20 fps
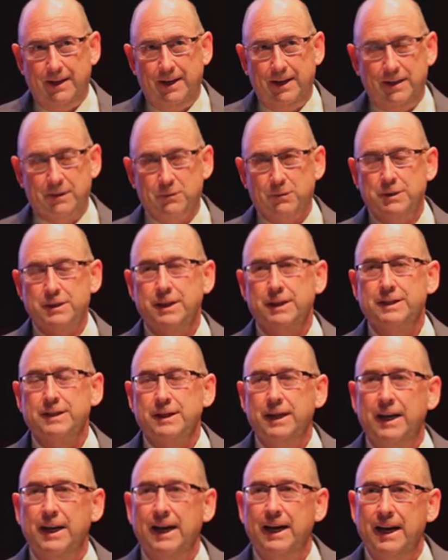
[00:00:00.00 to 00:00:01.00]
As was just
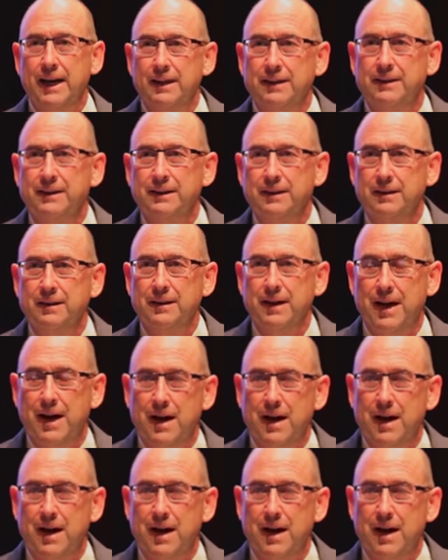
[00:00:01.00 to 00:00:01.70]
said, I had the